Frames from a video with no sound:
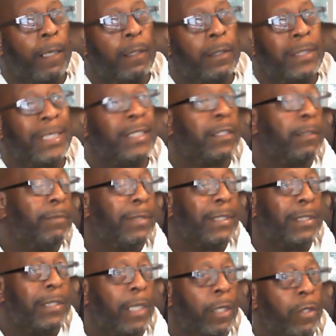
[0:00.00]
systems
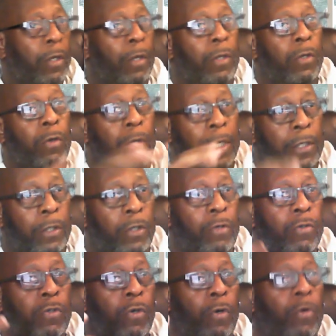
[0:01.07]
is that you get to
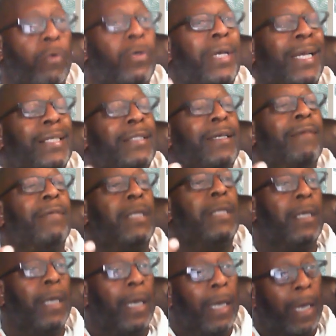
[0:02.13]
use your creativity
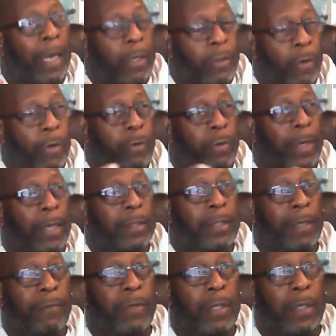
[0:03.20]
and your
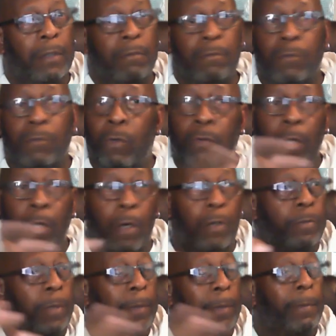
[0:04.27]
creativity who
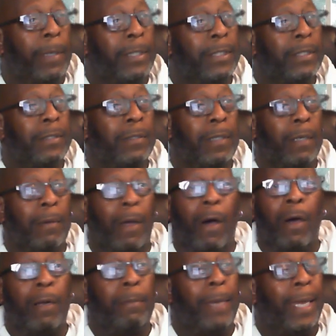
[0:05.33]
knows people may just
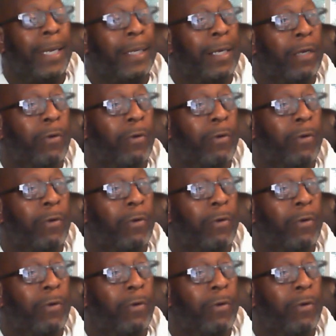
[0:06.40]
automatically